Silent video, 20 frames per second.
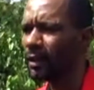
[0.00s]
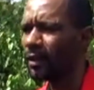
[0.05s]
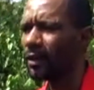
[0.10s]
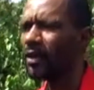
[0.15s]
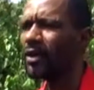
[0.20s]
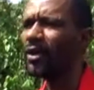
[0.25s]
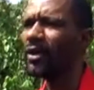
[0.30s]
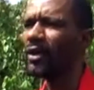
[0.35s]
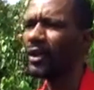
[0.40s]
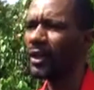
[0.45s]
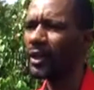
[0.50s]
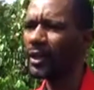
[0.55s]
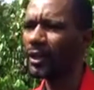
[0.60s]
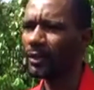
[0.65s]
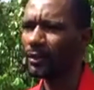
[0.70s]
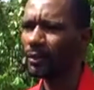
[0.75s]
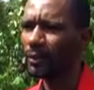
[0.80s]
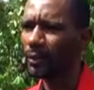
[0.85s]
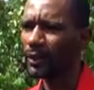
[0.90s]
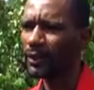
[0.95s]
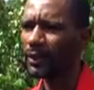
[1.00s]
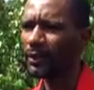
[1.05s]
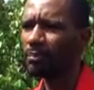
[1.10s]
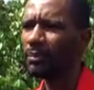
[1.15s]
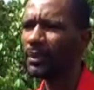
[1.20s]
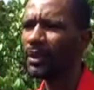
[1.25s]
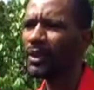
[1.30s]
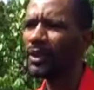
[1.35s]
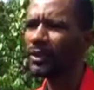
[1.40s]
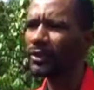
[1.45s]
earlier what it
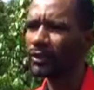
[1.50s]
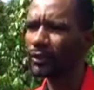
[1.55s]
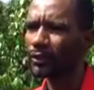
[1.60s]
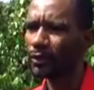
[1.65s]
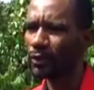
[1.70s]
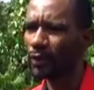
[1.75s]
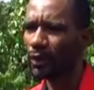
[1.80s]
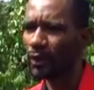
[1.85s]
means to